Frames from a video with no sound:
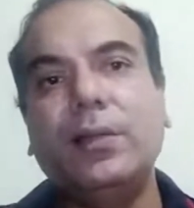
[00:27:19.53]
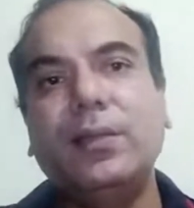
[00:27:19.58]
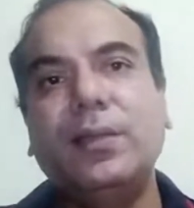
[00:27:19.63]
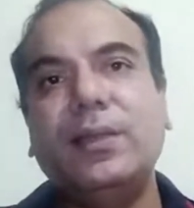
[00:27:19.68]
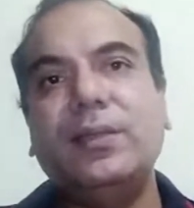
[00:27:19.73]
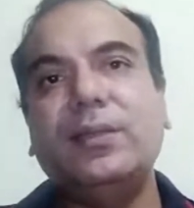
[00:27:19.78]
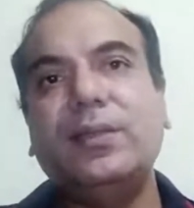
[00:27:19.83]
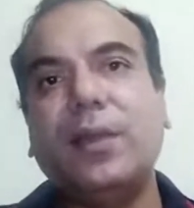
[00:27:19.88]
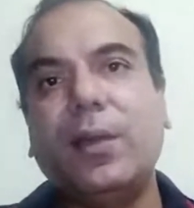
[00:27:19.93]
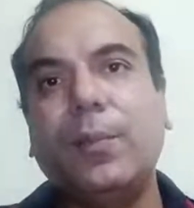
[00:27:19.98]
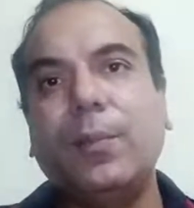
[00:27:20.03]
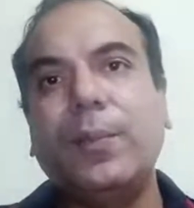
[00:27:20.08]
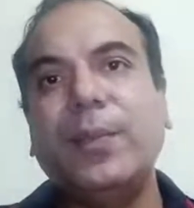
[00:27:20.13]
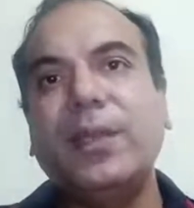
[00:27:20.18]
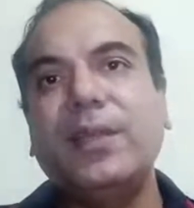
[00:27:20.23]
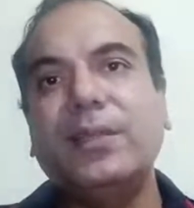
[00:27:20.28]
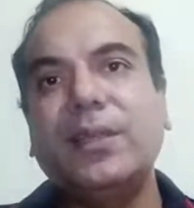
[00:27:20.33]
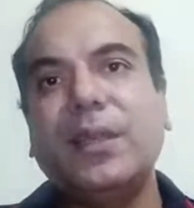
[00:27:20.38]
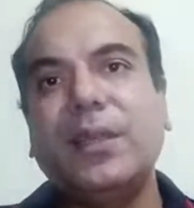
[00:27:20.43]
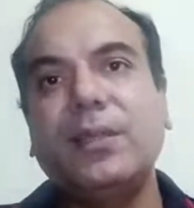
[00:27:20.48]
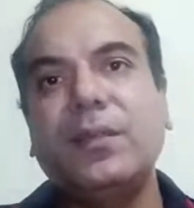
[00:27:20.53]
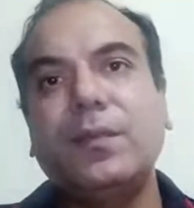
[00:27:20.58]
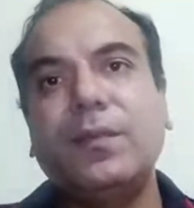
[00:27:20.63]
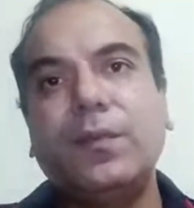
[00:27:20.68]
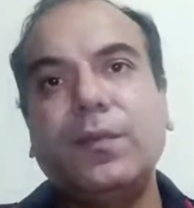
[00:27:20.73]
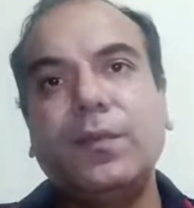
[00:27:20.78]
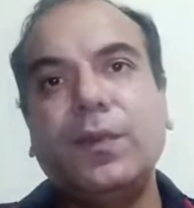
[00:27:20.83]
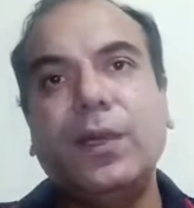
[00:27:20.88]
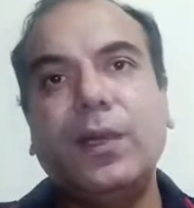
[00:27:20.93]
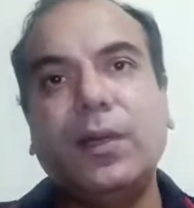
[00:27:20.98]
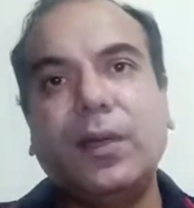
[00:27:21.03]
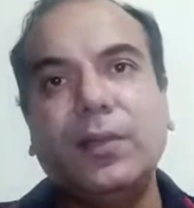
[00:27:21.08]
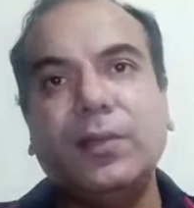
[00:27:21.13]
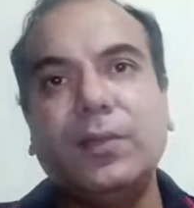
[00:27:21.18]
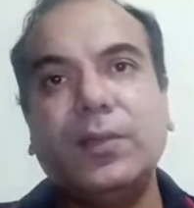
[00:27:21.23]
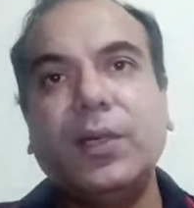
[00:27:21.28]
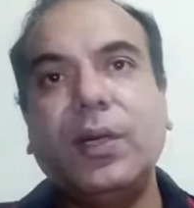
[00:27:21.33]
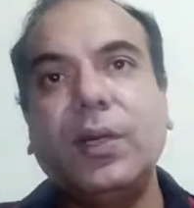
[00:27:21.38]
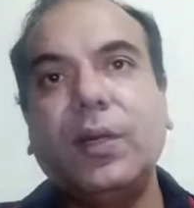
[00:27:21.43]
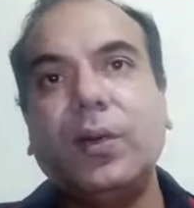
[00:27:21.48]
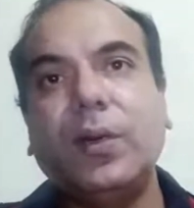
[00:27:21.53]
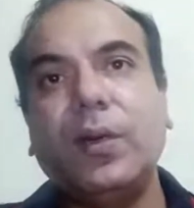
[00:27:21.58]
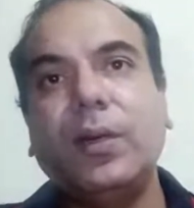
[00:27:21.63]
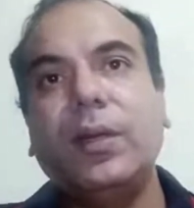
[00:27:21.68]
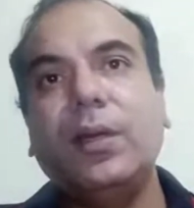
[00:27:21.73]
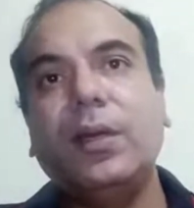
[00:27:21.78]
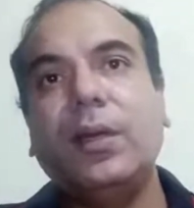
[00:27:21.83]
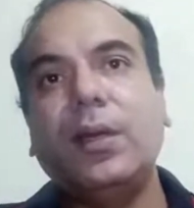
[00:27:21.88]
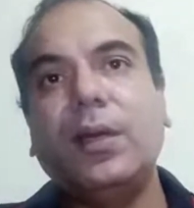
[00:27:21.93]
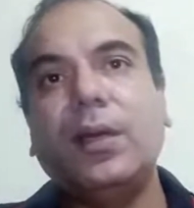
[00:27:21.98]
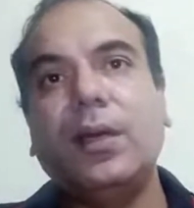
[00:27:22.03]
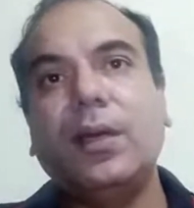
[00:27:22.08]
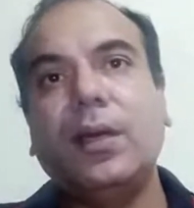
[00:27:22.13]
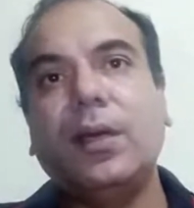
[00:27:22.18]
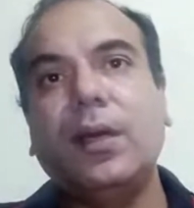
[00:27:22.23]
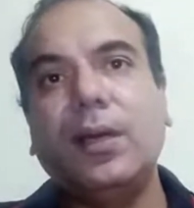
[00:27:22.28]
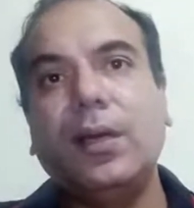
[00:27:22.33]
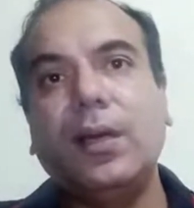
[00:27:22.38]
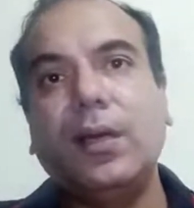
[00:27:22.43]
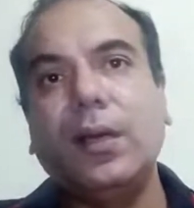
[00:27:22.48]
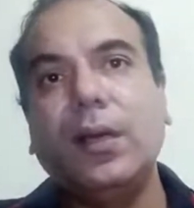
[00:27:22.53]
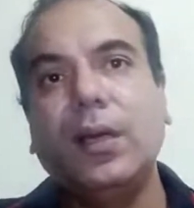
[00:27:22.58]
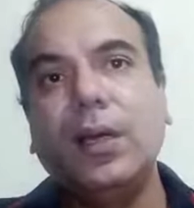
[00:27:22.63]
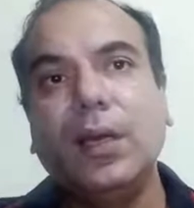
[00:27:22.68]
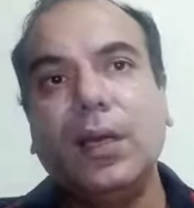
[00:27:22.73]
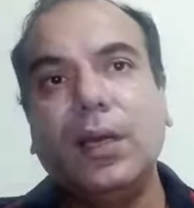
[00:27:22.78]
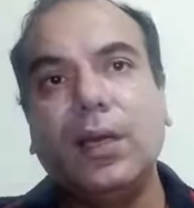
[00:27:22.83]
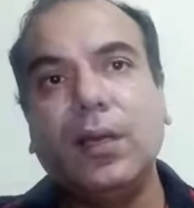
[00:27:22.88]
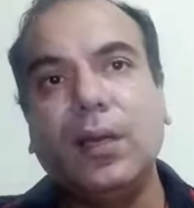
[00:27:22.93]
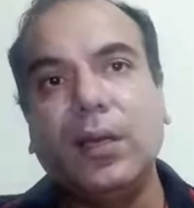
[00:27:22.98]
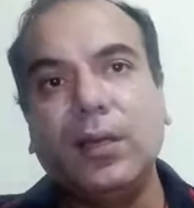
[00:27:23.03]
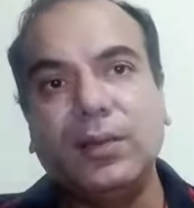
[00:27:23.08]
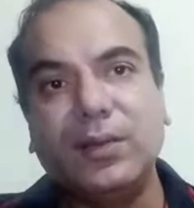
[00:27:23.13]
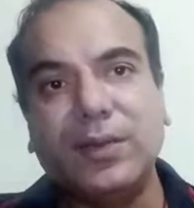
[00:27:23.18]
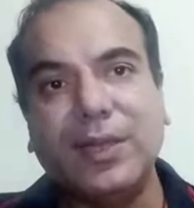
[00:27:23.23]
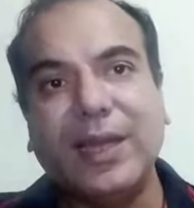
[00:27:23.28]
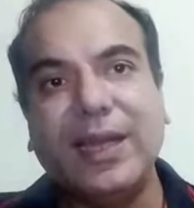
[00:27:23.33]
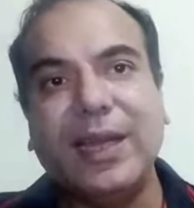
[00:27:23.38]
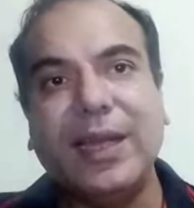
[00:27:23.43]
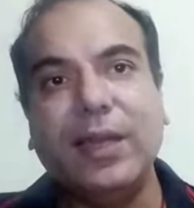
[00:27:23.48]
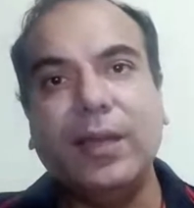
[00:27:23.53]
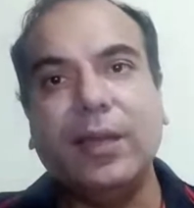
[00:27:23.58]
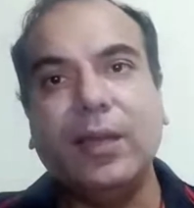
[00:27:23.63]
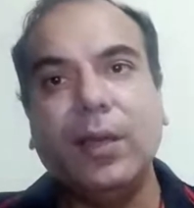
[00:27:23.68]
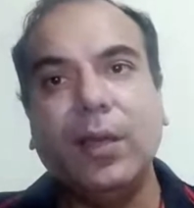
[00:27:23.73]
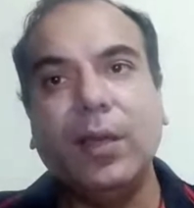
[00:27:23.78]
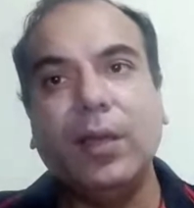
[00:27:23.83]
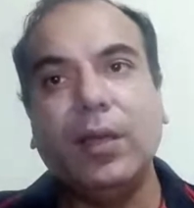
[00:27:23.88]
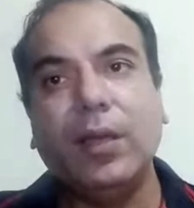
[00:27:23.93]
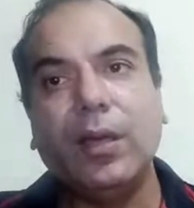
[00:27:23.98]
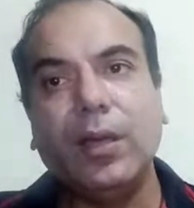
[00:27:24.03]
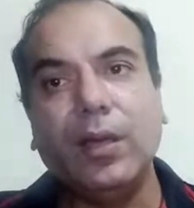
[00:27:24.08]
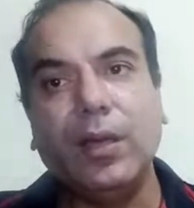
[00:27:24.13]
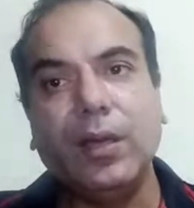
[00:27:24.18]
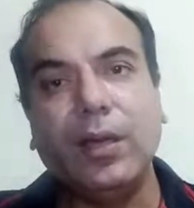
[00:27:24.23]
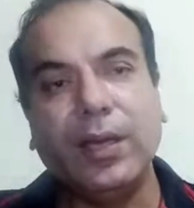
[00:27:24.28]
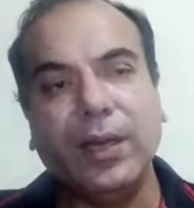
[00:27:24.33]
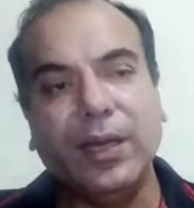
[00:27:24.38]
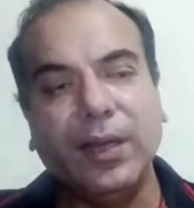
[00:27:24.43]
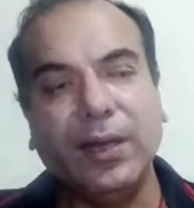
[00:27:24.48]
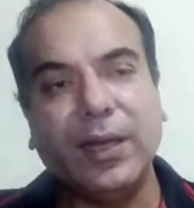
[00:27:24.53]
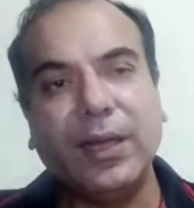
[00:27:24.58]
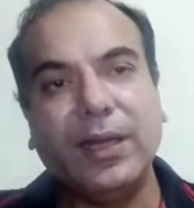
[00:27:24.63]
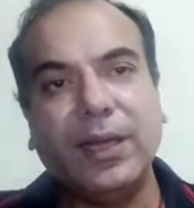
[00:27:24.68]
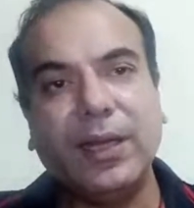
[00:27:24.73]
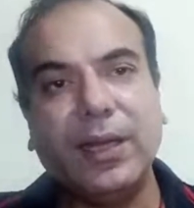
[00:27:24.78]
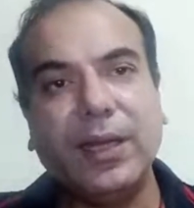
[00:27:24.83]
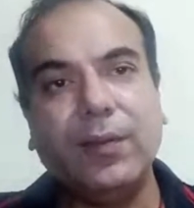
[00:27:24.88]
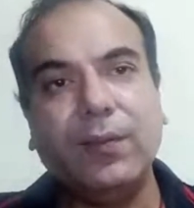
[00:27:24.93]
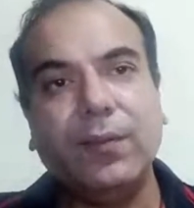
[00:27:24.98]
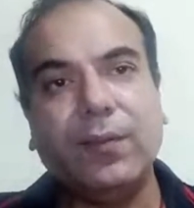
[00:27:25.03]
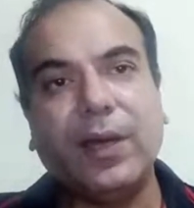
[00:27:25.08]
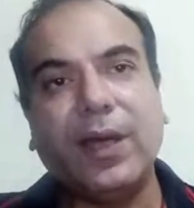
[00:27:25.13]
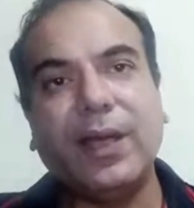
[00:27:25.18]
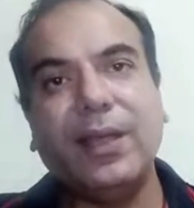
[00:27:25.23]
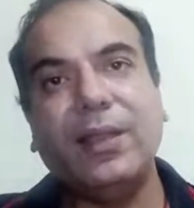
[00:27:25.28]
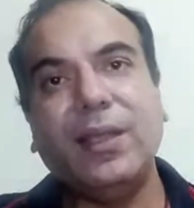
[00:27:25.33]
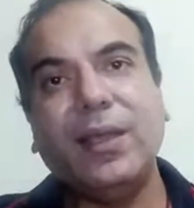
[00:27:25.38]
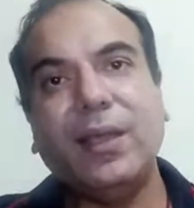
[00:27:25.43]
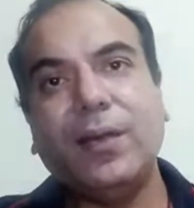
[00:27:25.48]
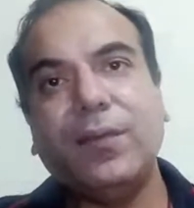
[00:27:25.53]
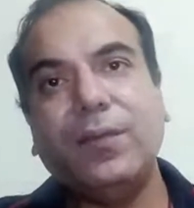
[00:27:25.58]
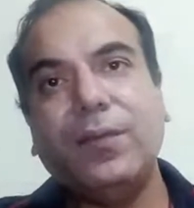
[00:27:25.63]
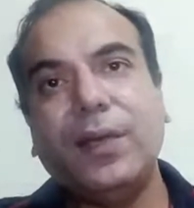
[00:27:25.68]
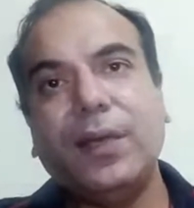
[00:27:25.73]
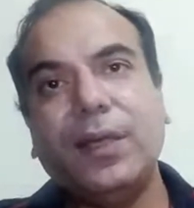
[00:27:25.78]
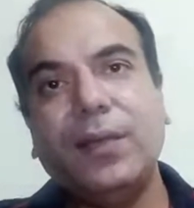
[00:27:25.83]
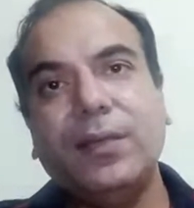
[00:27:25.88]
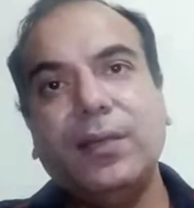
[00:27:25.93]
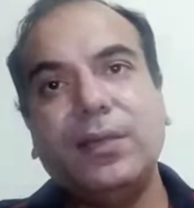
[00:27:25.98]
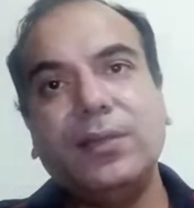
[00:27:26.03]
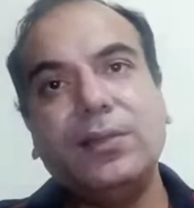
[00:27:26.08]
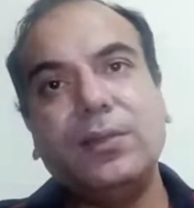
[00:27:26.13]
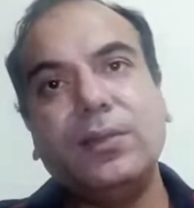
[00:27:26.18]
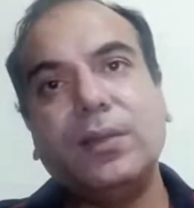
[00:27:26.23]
these companies have nurtured on selling in retail, why they have done this?